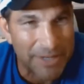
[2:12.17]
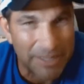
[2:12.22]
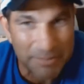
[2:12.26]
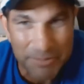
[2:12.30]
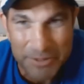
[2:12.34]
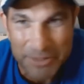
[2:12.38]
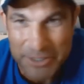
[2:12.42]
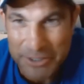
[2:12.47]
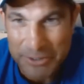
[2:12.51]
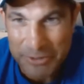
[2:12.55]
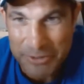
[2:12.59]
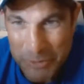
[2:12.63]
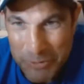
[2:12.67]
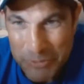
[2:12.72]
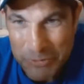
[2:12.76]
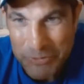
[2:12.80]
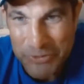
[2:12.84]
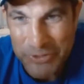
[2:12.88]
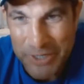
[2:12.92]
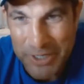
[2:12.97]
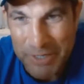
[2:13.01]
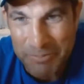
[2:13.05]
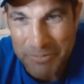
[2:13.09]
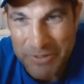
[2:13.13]
I'm going to do
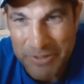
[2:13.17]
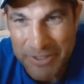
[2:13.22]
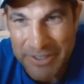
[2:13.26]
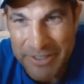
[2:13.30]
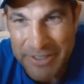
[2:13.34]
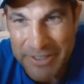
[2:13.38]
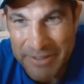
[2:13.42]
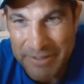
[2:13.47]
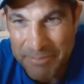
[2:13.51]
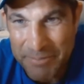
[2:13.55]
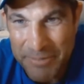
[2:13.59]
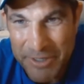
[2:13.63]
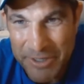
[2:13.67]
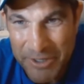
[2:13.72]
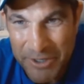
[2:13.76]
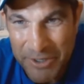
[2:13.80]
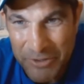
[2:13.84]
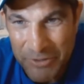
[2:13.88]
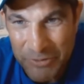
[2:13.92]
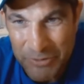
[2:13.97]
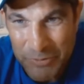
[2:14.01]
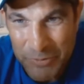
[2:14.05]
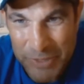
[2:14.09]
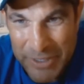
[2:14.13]
something
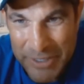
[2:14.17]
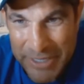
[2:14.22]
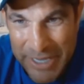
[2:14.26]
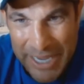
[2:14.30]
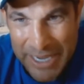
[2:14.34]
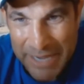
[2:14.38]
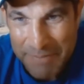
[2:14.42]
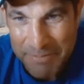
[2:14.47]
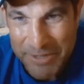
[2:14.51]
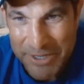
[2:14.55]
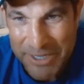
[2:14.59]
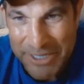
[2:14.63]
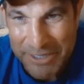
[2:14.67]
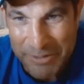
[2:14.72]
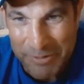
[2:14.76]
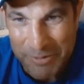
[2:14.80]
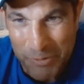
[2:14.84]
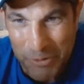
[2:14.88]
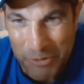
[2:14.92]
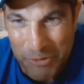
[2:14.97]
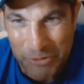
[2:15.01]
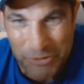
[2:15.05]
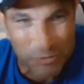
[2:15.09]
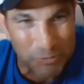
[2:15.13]
because we can't be any
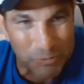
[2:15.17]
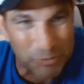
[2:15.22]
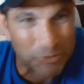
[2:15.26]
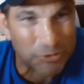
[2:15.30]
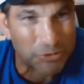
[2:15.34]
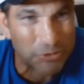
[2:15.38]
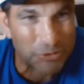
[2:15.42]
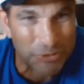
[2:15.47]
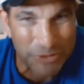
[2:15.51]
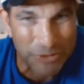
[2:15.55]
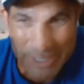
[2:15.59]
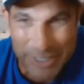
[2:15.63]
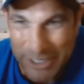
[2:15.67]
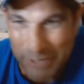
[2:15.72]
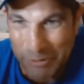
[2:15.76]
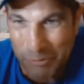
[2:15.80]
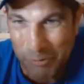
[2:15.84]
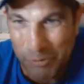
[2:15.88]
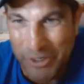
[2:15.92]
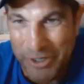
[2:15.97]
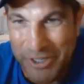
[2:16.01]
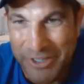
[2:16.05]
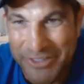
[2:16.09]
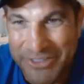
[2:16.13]
worse than what you're dealing
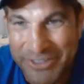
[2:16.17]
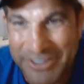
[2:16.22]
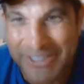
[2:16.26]
with,